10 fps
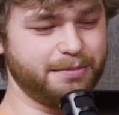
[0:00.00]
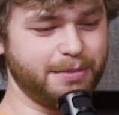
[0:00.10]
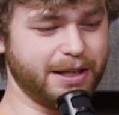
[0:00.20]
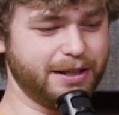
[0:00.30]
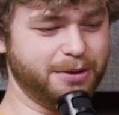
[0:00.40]

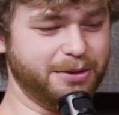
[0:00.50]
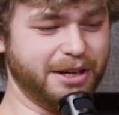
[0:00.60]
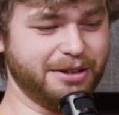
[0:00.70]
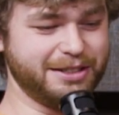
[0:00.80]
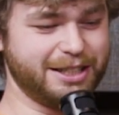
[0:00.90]
But who
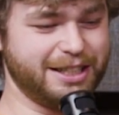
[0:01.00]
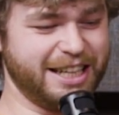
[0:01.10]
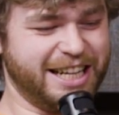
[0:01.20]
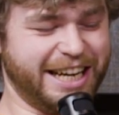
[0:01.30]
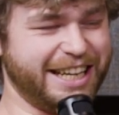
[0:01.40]
knows?
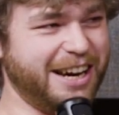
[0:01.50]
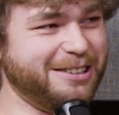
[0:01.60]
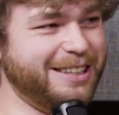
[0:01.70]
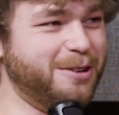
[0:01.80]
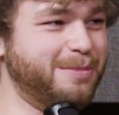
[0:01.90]
Like
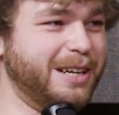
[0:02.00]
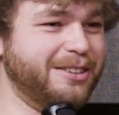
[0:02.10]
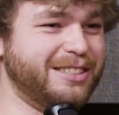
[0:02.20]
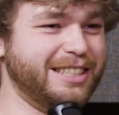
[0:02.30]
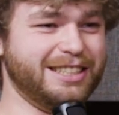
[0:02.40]
out in the open
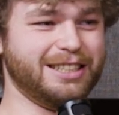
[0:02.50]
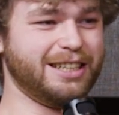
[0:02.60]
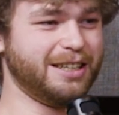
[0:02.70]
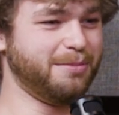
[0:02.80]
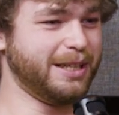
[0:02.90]
ocean,
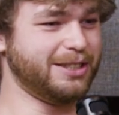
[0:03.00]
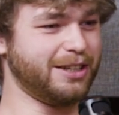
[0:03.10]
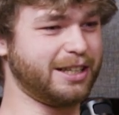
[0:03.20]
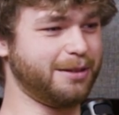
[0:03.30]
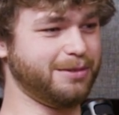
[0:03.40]
big
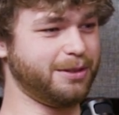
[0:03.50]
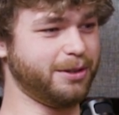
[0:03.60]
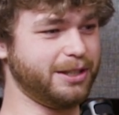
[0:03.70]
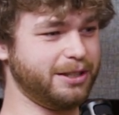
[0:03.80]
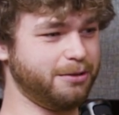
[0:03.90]
shark coming
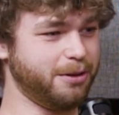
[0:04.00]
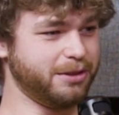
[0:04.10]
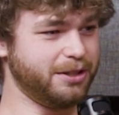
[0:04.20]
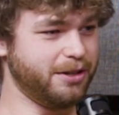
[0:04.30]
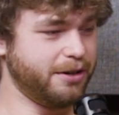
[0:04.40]
towards you, what
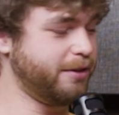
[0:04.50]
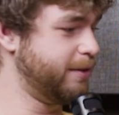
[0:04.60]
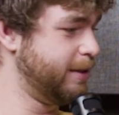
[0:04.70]
would you do?